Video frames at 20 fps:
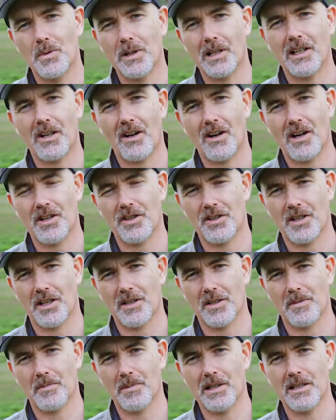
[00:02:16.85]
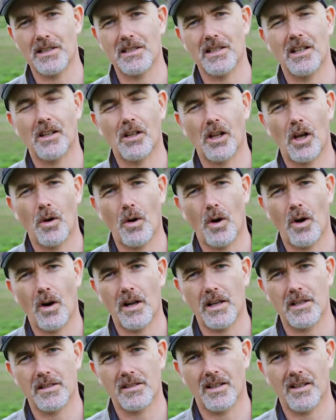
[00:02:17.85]
really high shutter speeds and low
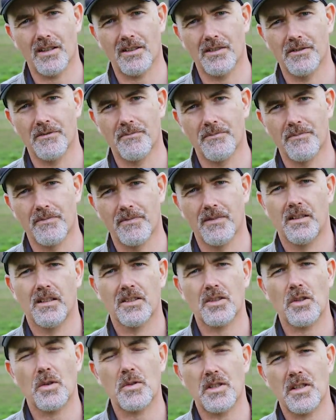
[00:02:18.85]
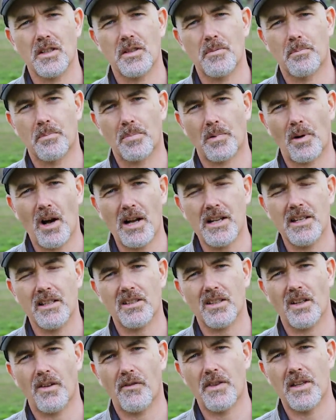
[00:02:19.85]
ISO. So it's this
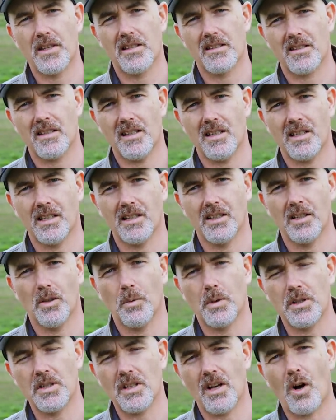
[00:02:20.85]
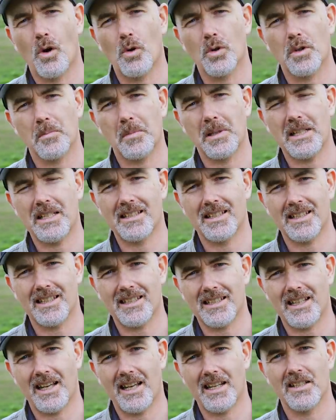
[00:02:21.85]
brightness of the scene which ultimately
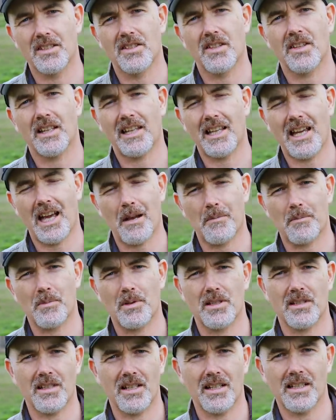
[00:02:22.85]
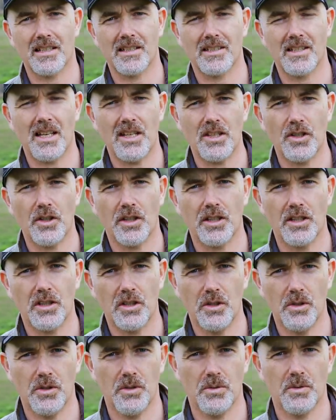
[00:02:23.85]
dictates the camera settings that you can
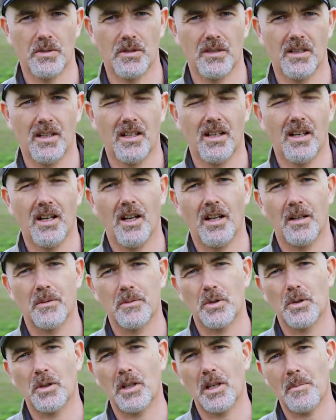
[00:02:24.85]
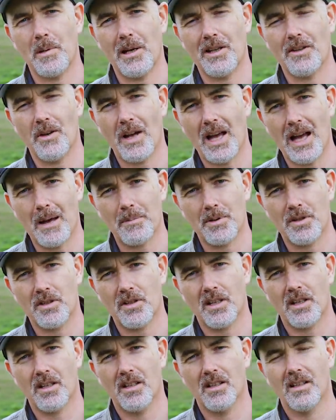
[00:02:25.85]
use. I'm talking about your
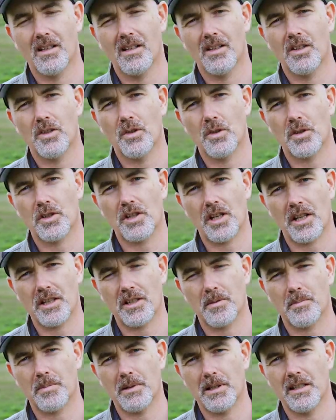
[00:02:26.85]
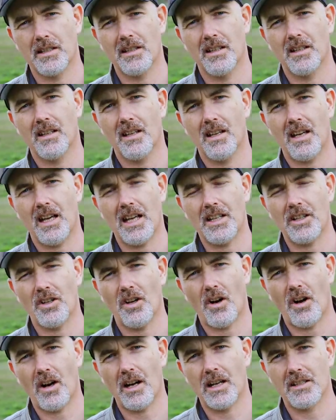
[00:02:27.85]
aperture, your shutter speed, and your
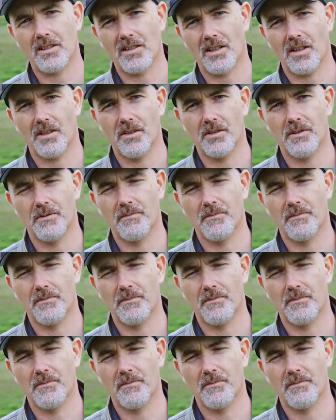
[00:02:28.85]
ISO.